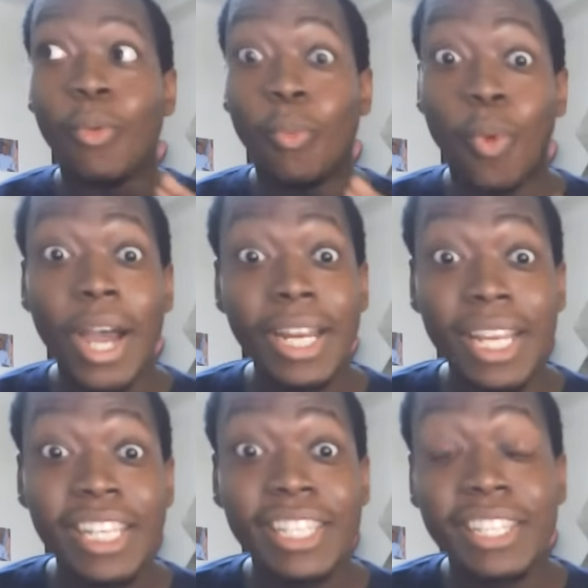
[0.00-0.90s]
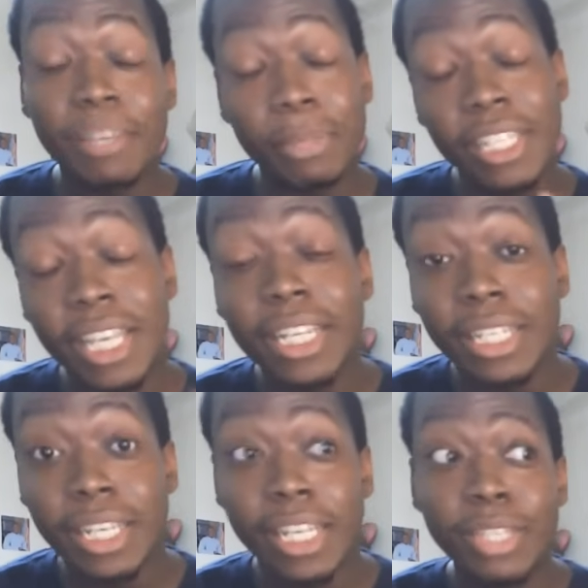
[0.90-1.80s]
One instance in
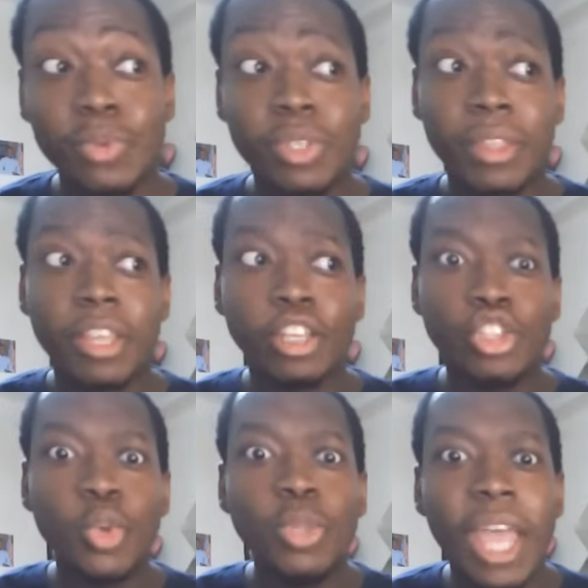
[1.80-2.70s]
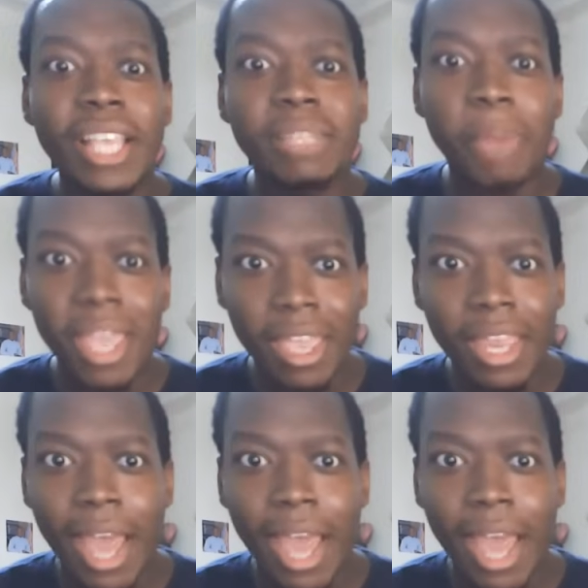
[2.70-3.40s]
particular, this was in a two-day span.